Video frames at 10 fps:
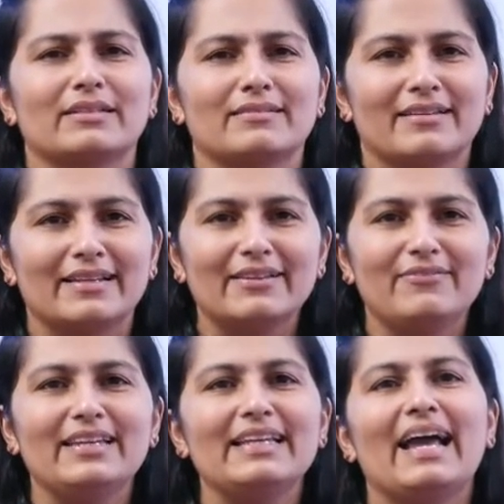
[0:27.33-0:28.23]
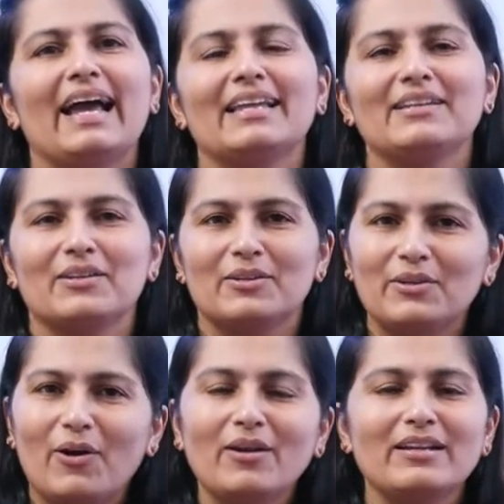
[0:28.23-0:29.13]
with living and
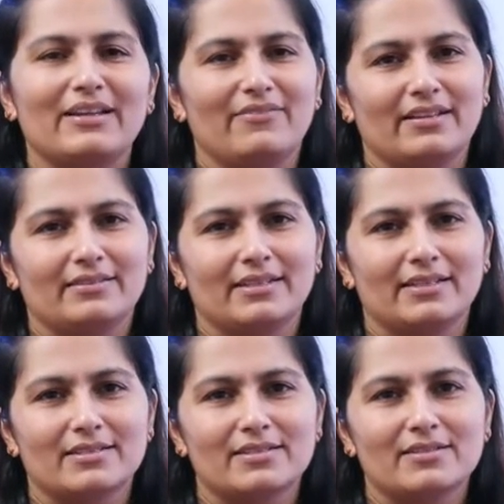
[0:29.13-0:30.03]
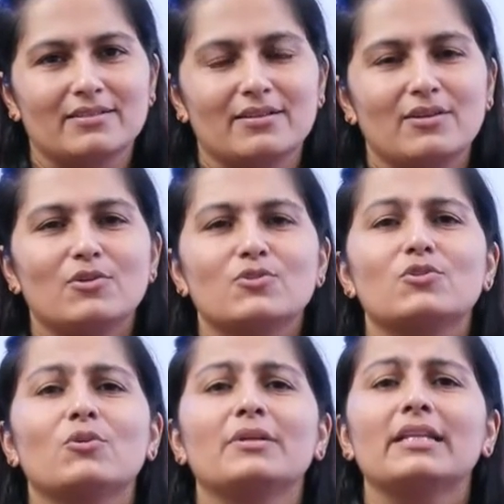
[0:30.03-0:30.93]
non-living things.
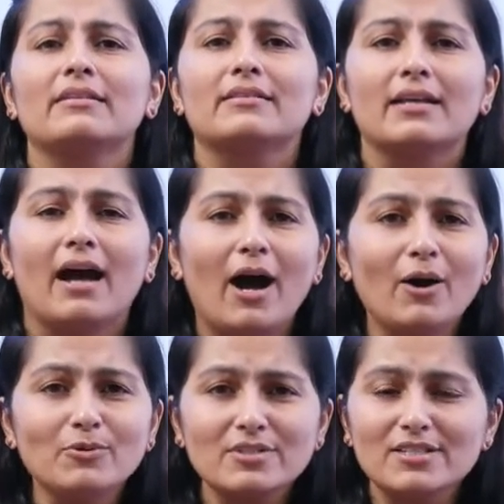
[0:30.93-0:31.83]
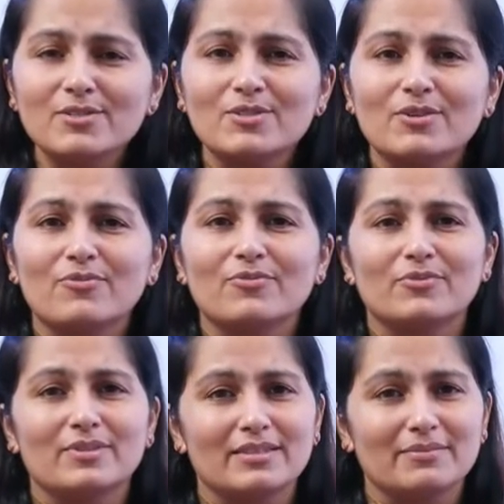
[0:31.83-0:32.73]
So many thousands of
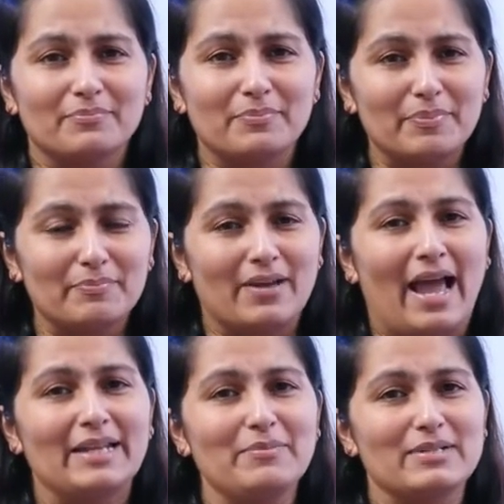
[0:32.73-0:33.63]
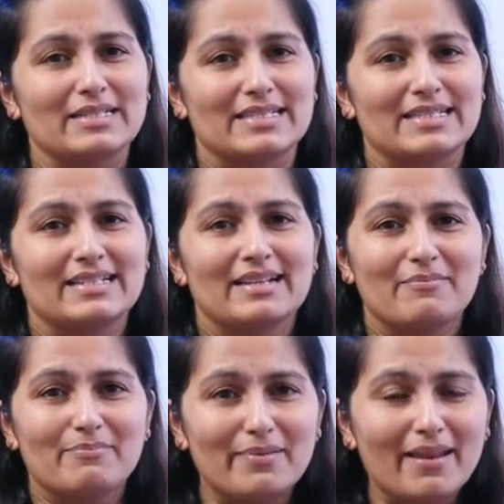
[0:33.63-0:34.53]
animals,
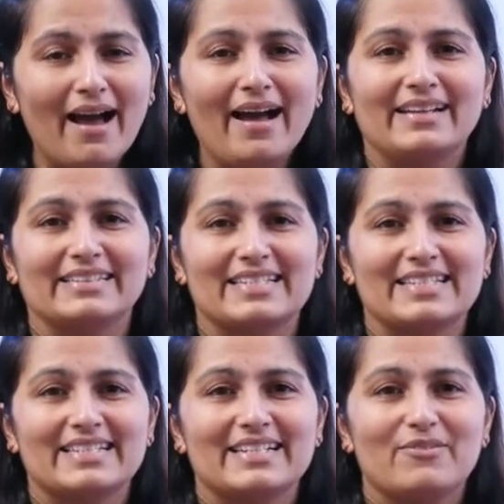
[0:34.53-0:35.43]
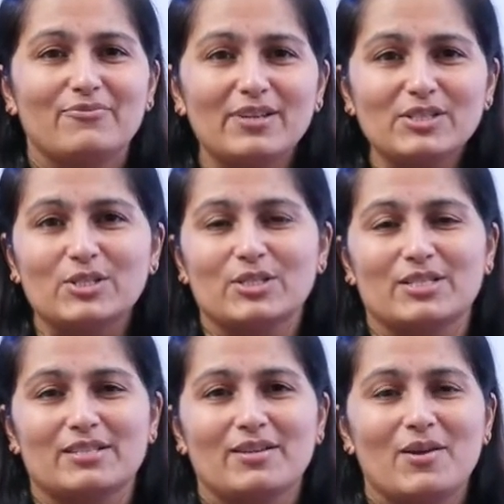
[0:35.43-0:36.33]
plants,
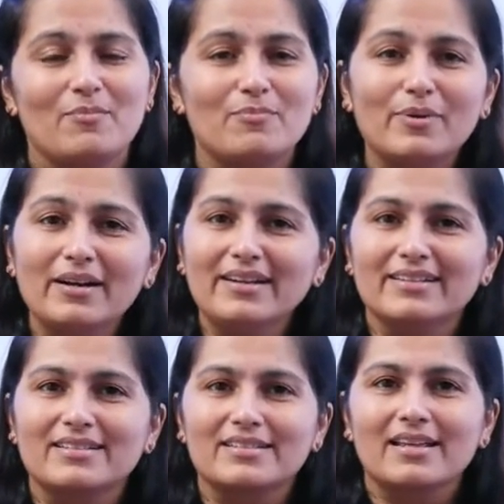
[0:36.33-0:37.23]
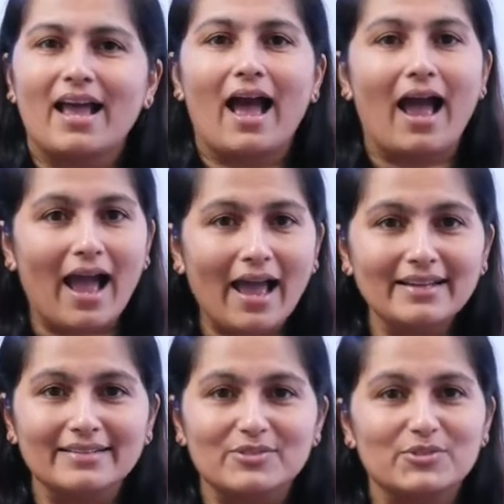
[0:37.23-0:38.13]
fishes, birds,
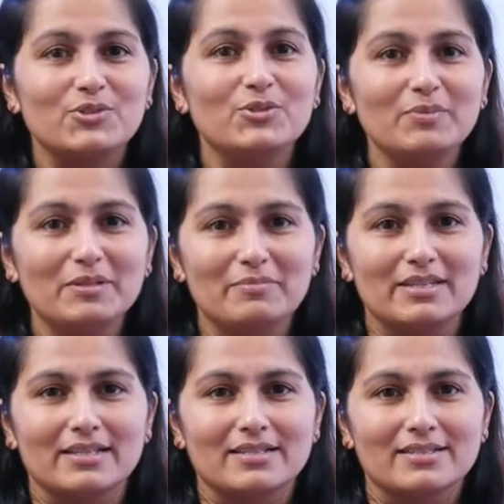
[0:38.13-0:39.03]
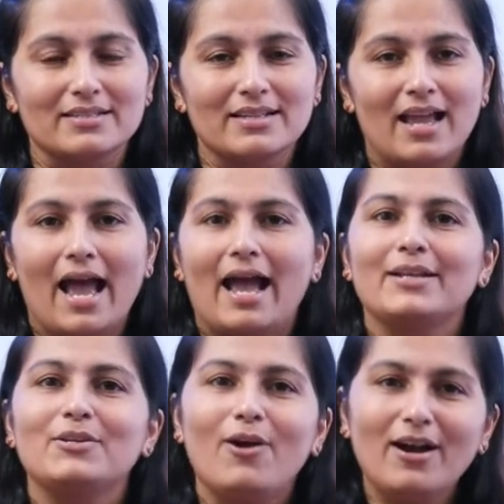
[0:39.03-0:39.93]
and human beings.
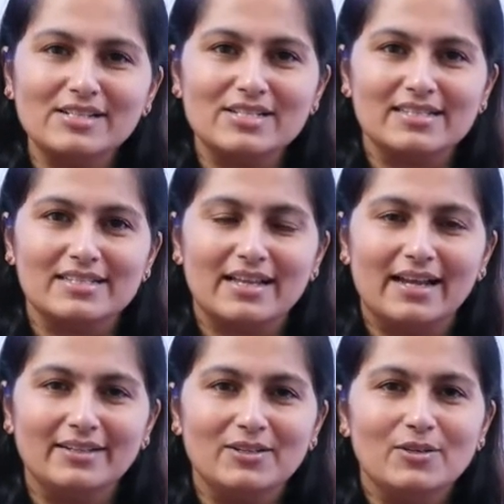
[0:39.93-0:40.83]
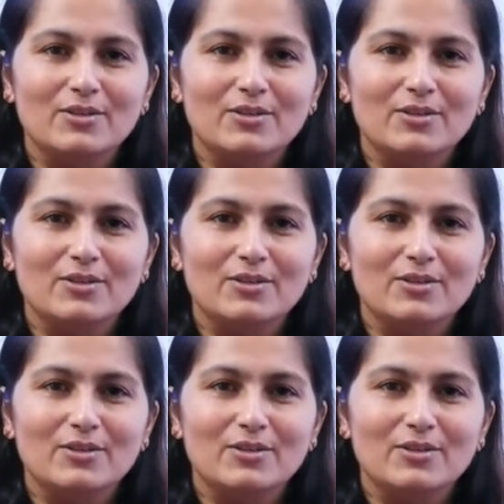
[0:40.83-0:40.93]
And not just that,